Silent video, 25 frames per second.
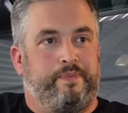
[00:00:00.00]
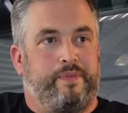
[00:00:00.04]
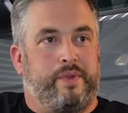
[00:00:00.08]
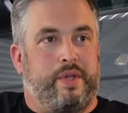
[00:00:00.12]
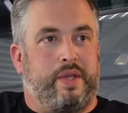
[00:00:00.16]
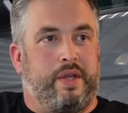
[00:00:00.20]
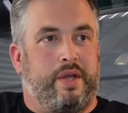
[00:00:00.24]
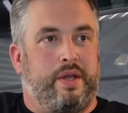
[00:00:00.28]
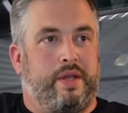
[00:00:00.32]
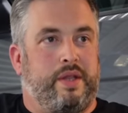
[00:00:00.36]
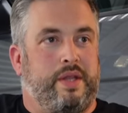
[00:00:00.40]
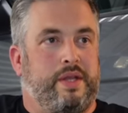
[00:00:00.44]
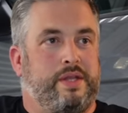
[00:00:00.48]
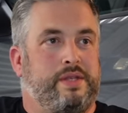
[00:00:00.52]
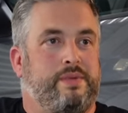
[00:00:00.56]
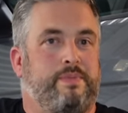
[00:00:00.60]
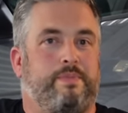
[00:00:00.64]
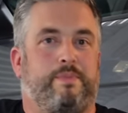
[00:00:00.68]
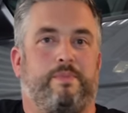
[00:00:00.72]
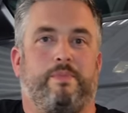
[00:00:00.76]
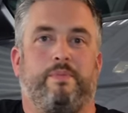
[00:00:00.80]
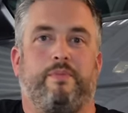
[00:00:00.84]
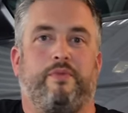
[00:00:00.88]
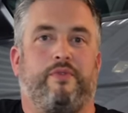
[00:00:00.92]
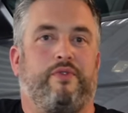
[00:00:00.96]
there's a
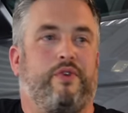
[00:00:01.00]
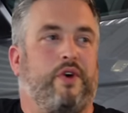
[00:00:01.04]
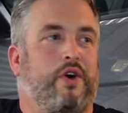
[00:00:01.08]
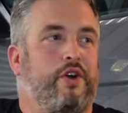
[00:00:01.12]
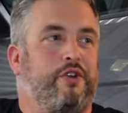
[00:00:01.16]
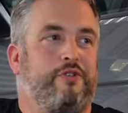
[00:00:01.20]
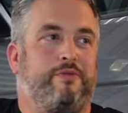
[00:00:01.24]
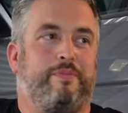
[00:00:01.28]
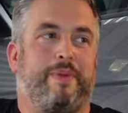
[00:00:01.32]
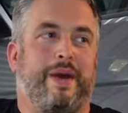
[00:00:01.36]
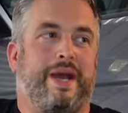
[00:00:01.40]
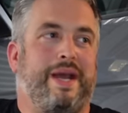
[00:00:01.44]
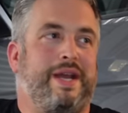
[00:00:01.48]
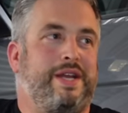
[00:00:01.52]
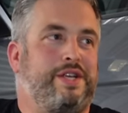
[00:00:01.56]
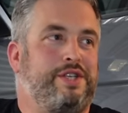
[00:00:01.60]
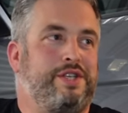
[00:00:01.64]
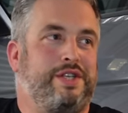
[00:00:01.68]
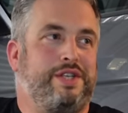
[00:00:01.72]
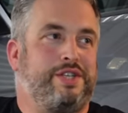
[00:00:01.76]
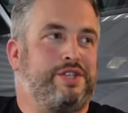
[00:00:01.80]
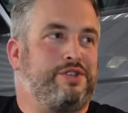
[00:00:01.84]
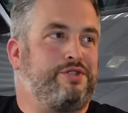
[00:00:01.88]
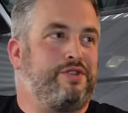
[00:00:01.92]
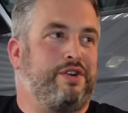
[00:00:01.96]
5-page
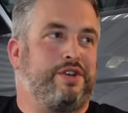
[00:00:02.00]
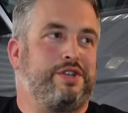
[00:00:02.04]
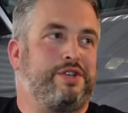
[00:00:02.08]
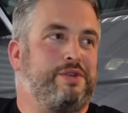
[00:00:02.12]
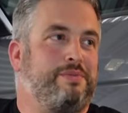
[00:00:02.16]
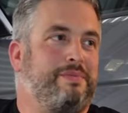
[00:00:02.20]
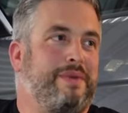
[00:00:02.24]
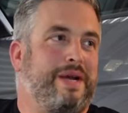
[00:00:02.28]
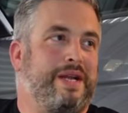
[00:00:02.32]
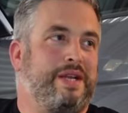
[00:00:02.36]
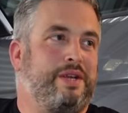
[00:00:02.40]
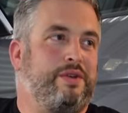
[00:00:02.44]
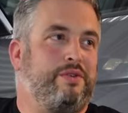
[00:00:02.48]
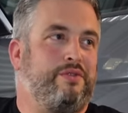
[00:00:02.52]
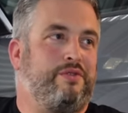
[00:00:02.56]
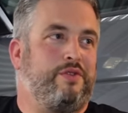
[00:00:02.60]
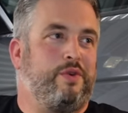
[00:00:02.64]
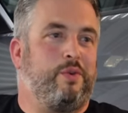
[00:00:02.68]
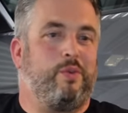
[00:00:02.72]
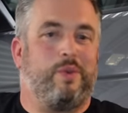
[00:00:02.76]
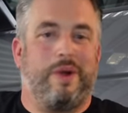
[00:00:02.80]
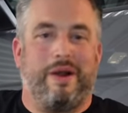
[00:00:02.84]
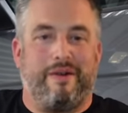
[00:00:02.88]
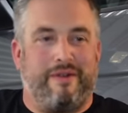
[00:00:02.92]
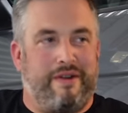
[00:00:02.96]
instruction manual for
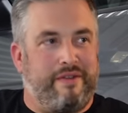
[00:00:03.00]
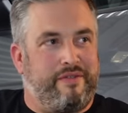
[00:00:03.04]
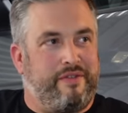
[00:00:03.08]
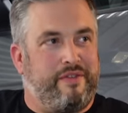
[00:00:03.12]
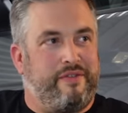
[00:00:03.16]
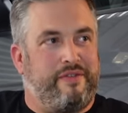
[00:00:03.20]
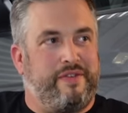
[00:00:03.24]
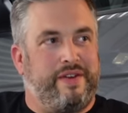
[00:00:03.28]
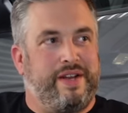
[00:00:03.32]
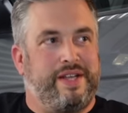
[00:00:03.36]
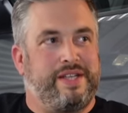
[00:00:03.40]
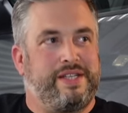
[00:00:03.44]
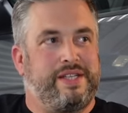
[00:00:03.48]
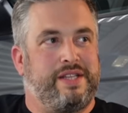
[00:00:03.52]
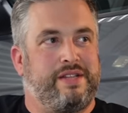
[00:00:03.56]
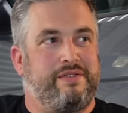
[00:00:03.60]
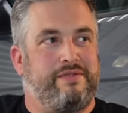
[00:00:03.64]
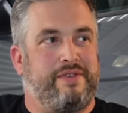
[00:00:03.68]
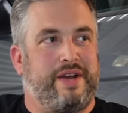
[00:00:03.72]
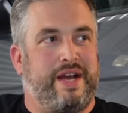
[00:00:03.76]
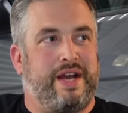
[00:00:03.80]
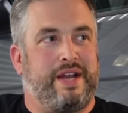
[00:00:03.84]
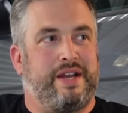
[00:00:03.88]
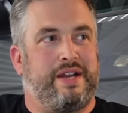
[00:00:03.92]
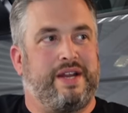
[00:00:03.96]
where everything is in the
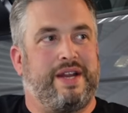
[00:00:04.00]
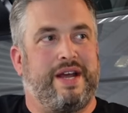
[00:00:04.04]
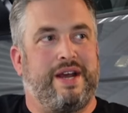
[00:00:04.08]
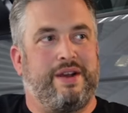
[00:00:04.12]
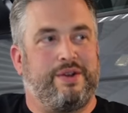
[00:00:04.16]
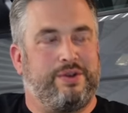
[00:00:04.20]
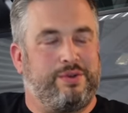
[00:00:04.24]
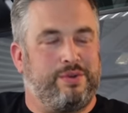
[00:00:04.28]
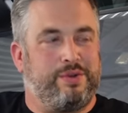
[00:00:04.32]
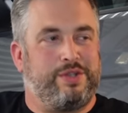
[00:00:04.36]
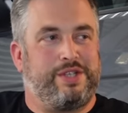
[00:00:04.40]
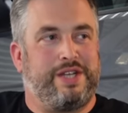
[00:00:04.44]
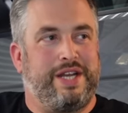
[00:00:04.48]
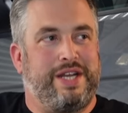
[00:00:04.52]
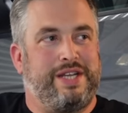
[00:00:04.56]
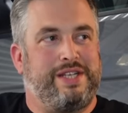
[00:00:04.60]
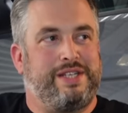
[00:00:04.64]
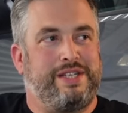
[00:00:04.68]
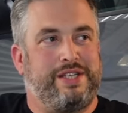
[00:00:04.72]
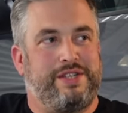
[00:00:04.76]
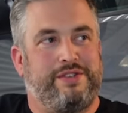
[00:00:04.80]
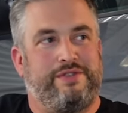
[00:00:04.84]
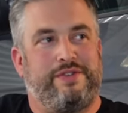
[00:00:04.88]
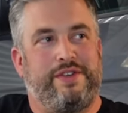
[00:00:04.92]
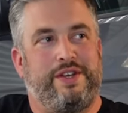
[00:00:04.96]
van and how do I change
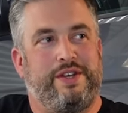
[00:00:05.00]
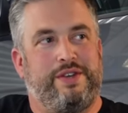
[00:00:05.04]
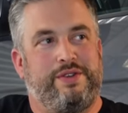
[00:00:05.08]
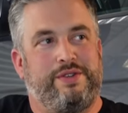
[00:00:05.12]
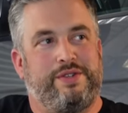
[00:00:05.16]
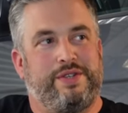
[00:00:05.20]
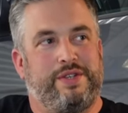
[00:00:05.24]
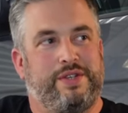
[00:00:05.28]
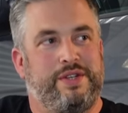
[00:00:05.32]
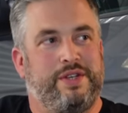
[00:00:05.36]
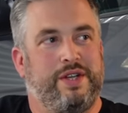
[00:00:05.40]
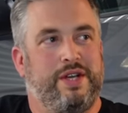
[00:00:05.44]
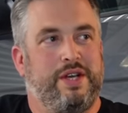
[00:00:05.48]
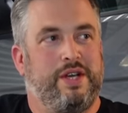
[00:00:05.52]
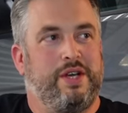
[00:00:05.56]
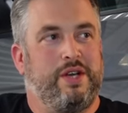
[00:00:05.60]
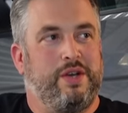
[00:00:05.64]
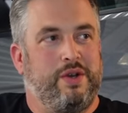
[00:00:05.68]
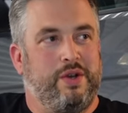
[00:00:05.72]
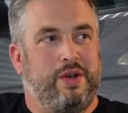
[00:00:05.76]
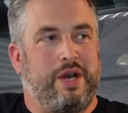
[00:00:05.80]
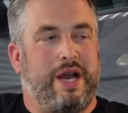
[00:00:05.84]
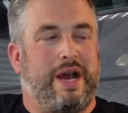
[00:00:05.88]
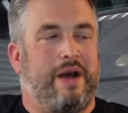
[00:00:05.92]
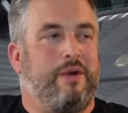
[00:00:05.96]
this fuse and
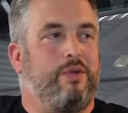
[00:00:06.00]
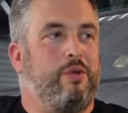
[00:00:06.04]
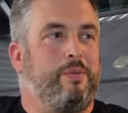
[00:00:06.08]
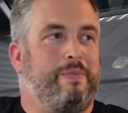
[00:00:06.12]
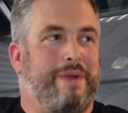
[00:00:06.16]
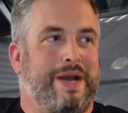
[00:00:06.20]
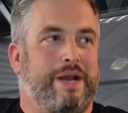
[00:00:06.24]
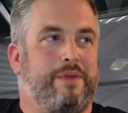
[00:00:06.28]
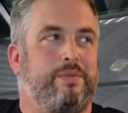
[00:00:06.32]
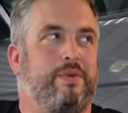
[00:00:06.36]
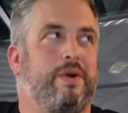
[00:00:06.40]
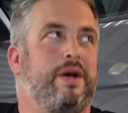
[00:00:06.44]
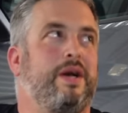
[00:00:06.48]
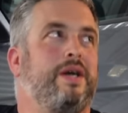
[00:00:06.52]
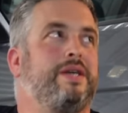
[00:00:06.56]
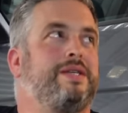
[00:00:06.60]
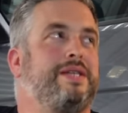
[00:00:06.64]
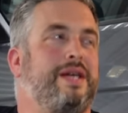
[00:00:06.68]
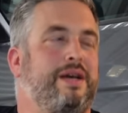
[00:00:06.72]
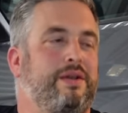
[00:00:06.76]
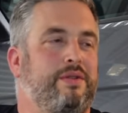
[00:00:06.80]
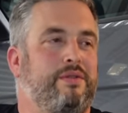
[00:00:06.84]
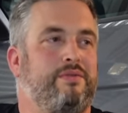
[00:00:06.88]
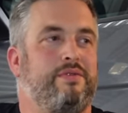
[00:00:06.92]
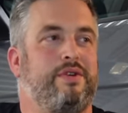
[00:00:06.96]
how the bed works,
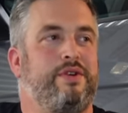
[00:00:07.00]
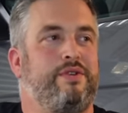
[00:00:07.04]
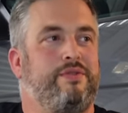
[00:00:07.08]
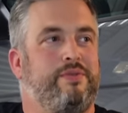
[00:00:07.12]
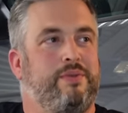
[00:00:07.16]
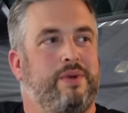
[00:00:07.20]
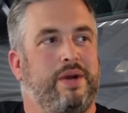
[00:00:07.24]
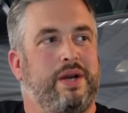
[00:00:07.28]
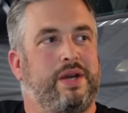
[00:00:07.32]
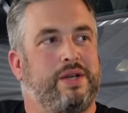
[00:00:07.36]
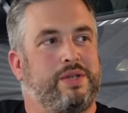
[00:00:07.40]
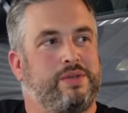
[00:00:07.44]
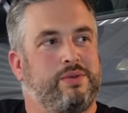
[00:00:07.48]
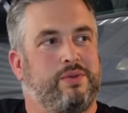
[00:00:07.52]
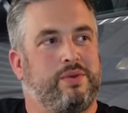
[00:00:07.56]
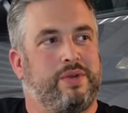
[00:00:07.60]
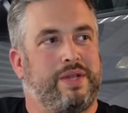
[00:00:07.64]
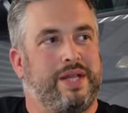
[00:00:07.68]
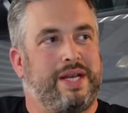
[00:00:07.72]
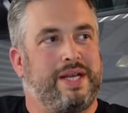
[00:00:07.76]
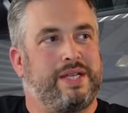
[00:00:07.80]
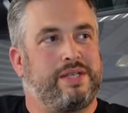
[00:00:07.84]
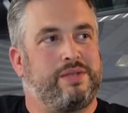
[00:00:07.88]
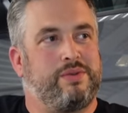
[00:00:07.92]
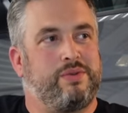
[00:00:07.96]
how the roof works, all of
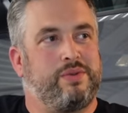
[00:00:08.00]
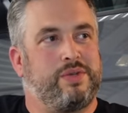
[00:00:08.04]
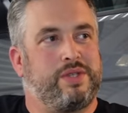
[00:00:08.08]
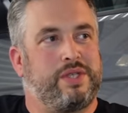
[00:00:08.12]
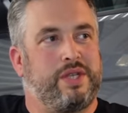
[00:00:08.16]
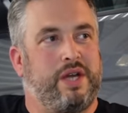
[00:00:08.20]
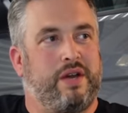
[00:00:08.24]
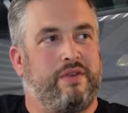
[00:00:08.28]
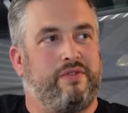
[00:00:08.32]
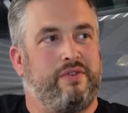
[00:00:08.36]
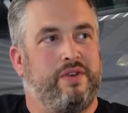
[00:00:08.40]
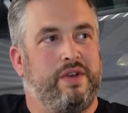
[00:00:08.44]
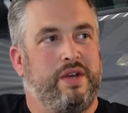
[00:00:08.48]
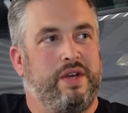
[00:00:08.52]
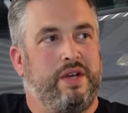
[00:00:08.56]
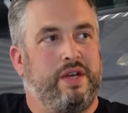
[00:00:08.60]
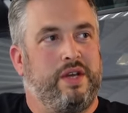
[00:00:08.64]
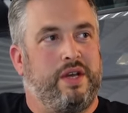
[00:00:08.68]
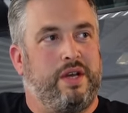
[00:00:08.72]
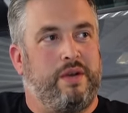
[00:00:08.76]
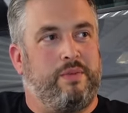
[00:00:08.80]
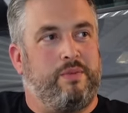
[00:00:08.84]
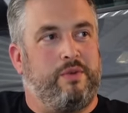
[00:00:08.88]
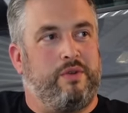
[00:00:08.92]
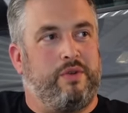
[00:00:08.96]
that sort of stuff.
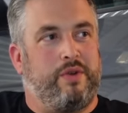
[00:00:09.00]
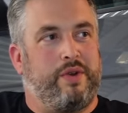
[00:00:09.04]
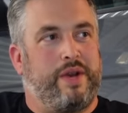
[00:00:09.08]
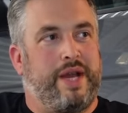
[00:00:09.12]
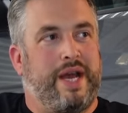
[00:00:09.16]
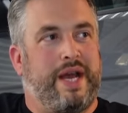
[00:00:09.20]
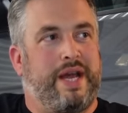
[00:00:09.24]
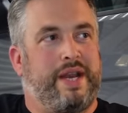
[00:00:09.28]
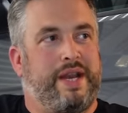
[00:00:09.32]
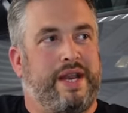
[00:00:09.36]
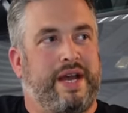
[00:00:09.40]
And we're on hand